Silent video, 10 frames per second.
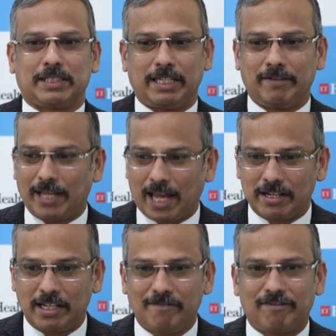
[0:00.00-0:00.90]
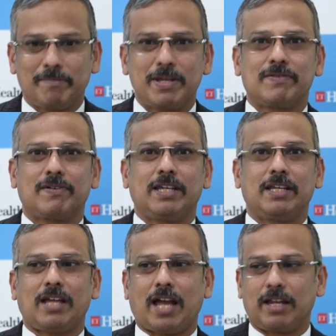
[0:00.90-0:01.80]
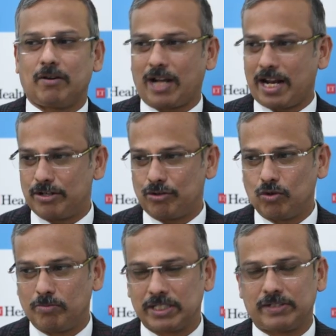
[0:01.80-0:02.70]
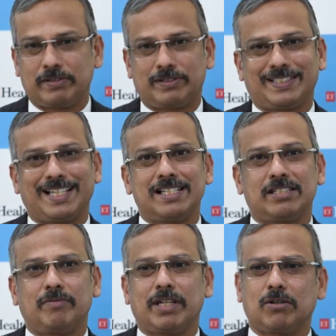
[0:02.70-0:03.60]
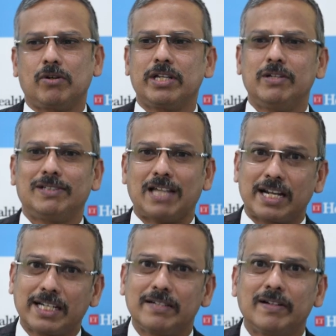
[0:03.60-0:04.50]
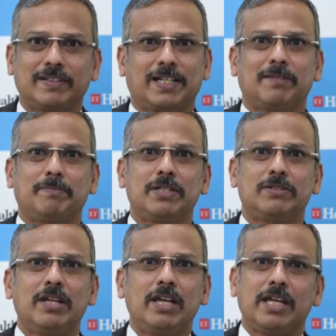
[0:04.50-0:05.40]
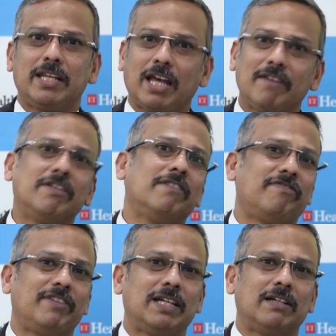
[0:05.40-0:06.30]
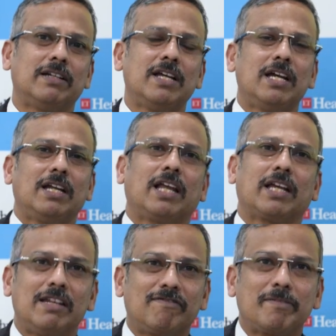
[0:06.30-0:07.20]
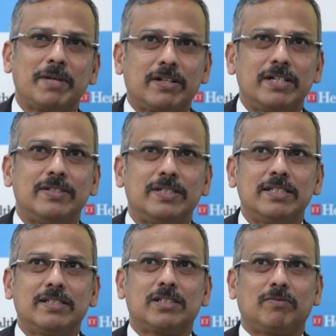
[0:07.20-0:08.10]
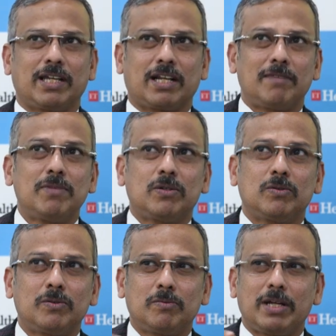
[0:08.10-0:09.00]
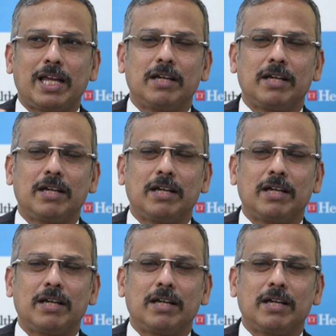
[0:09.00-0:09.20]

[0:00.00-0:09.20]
giving anti-inflammatory or anti-tumor cells, we are going into targeted therapies in every field. Like inflammatory diseases, we are able to